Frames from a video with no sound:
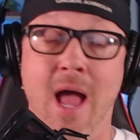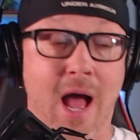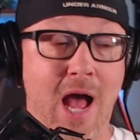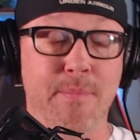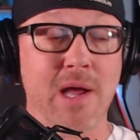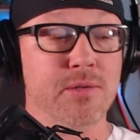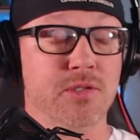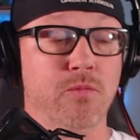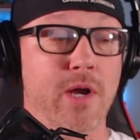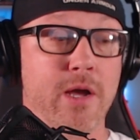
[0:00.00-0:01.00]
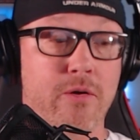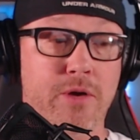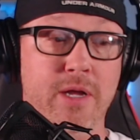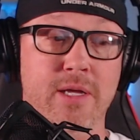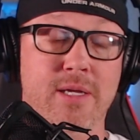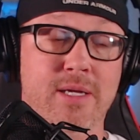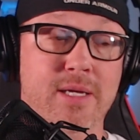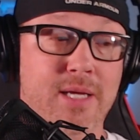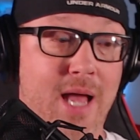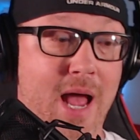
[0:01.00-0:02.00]
I bounced around
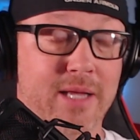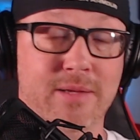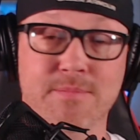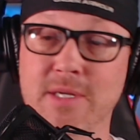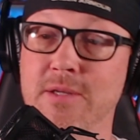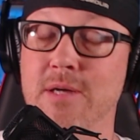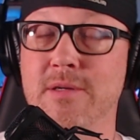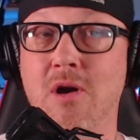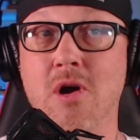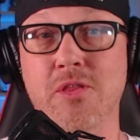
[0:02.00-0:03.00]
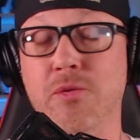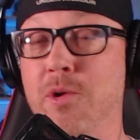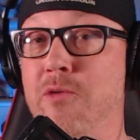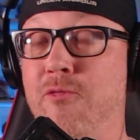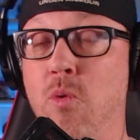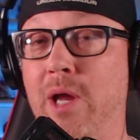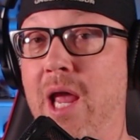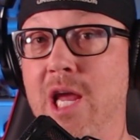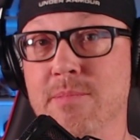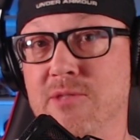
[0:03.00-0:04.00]
uh, on three or four
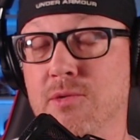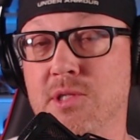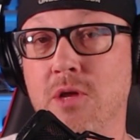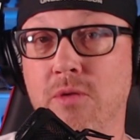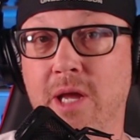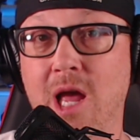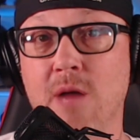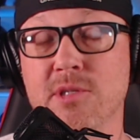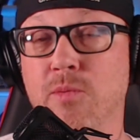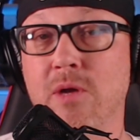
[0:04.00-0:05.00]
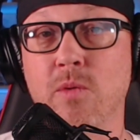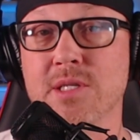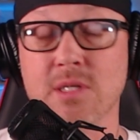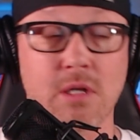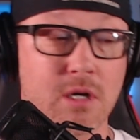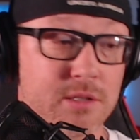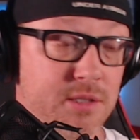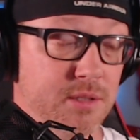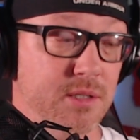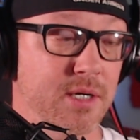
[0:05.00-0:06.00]
games for Southern Cal between wins and
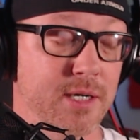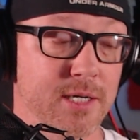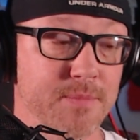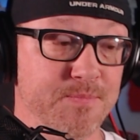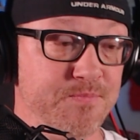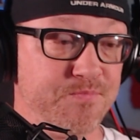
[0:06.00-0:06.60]
losses. Um,